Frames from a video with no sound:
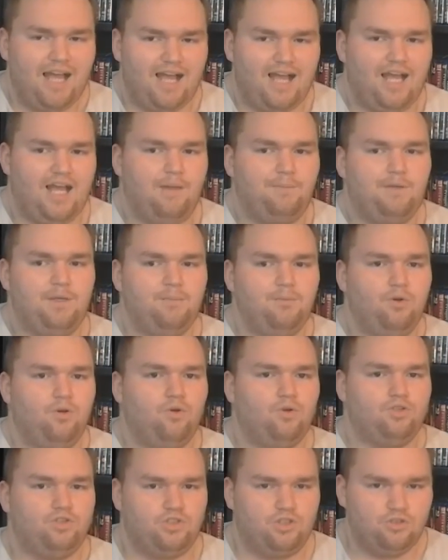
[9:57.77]
happy but
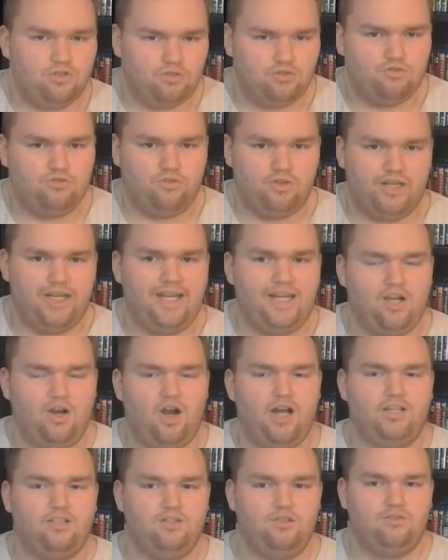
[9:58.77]
also gritty
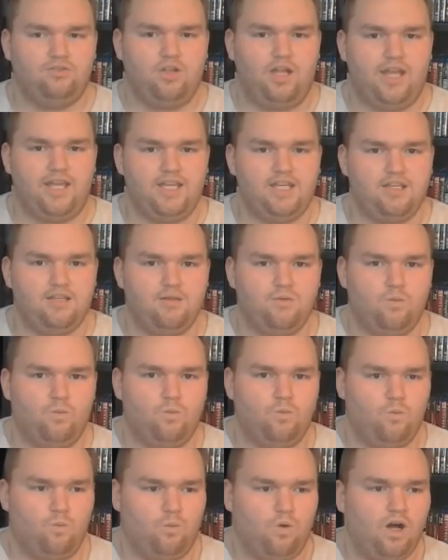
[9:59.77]
kind of like
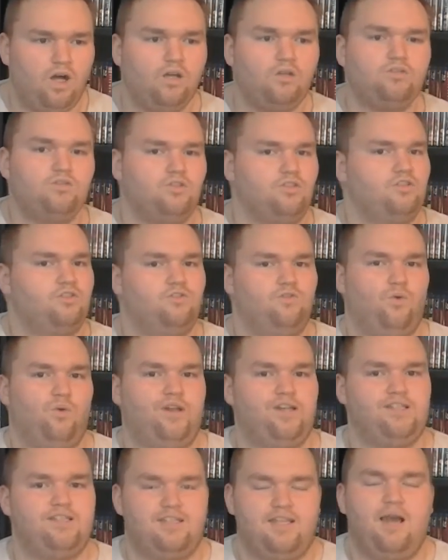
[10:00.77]
wildness
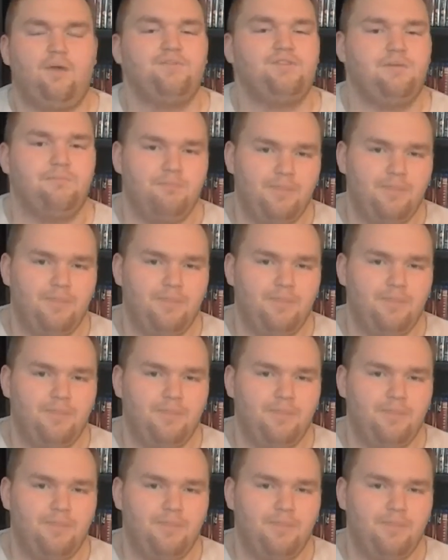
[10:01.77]
voice, and that was